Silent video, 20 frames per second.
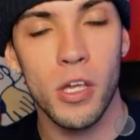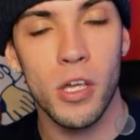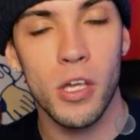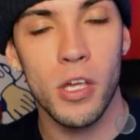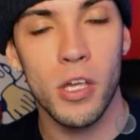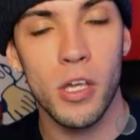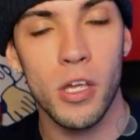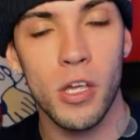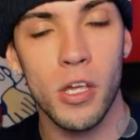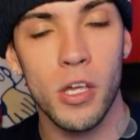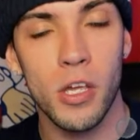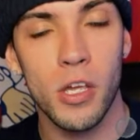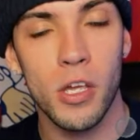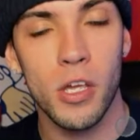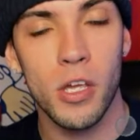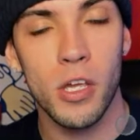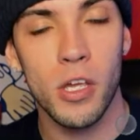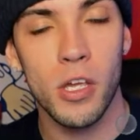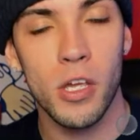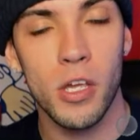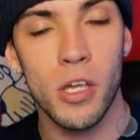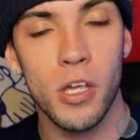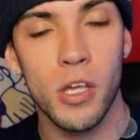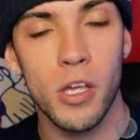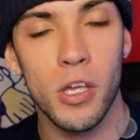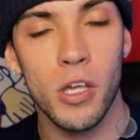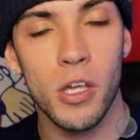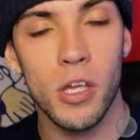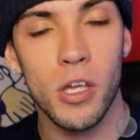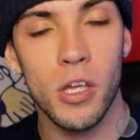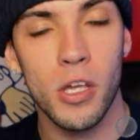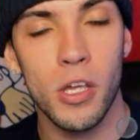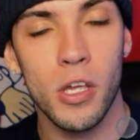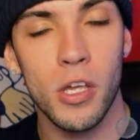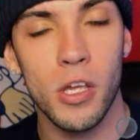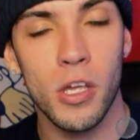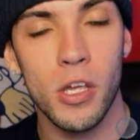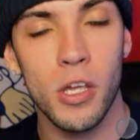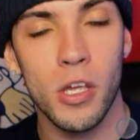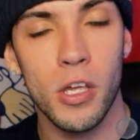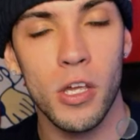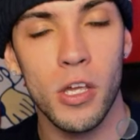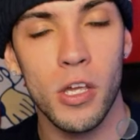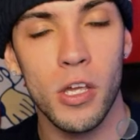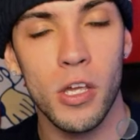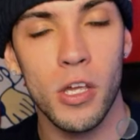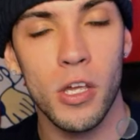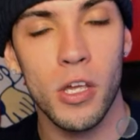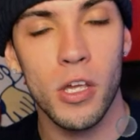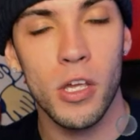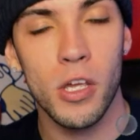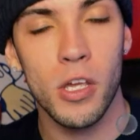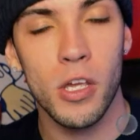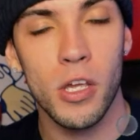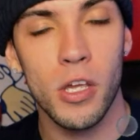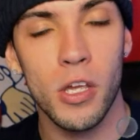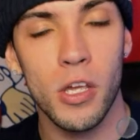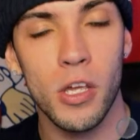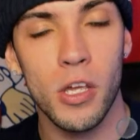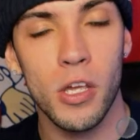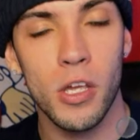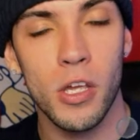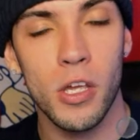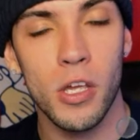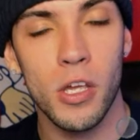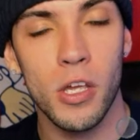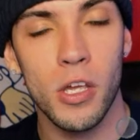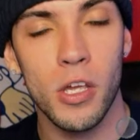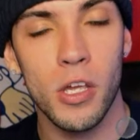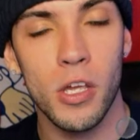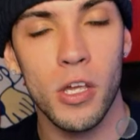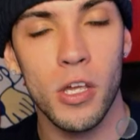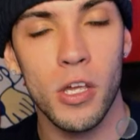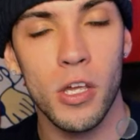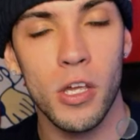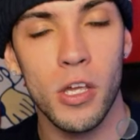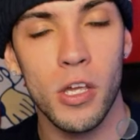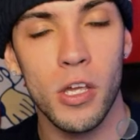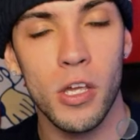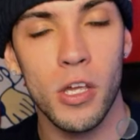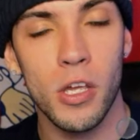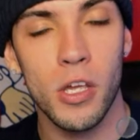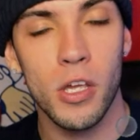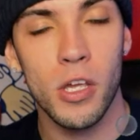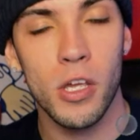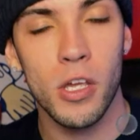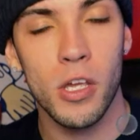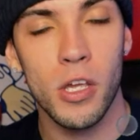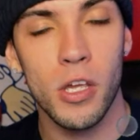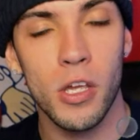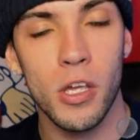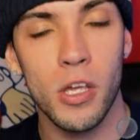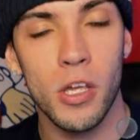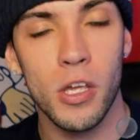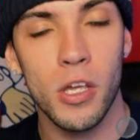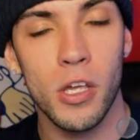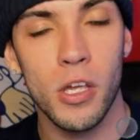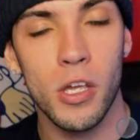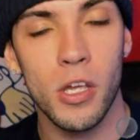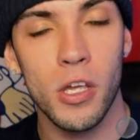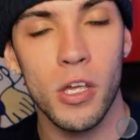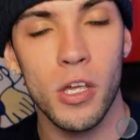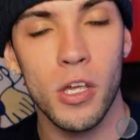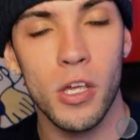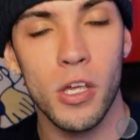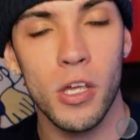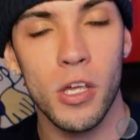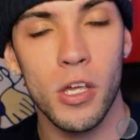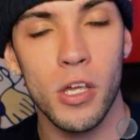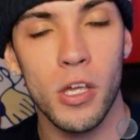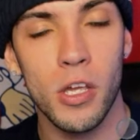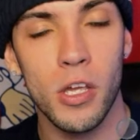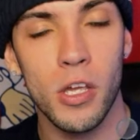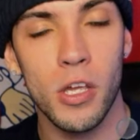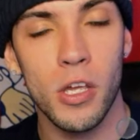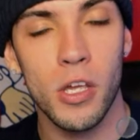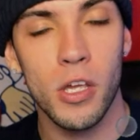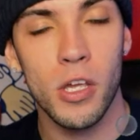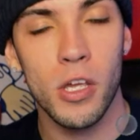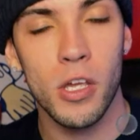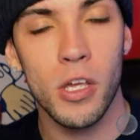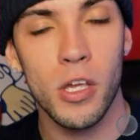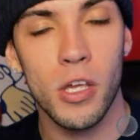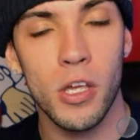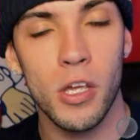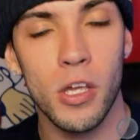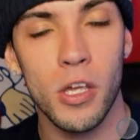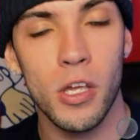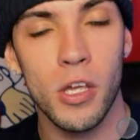Christian Barmore was really one of the only reasons that the Patriots stayed in games because of his breakout season.